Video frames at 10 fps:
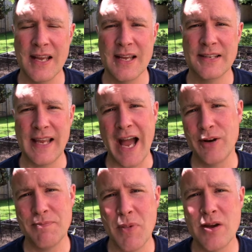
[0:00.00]
So how
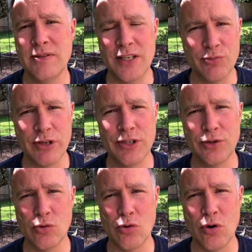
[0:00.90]
did Moses
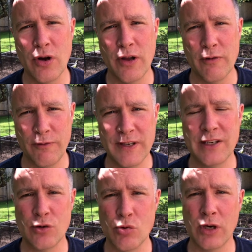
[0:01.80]
restore
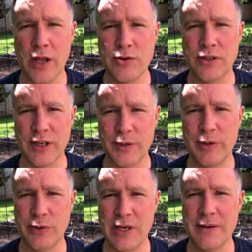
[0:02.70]
physical closeness
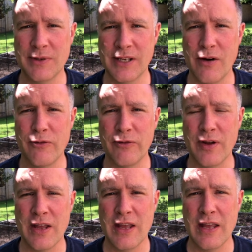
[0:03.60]
between himself
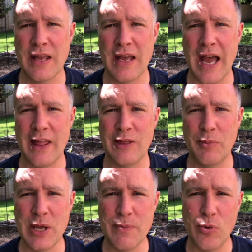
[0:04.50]
and the
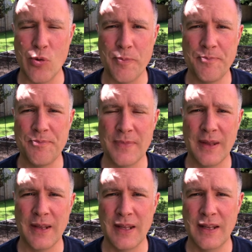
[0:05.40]
people?
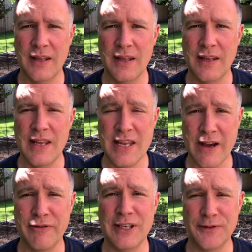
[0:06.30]
He
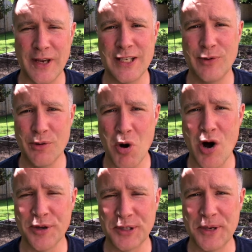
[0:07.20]
covered his face with a
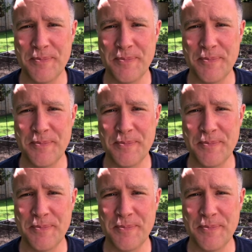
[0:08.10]
mask.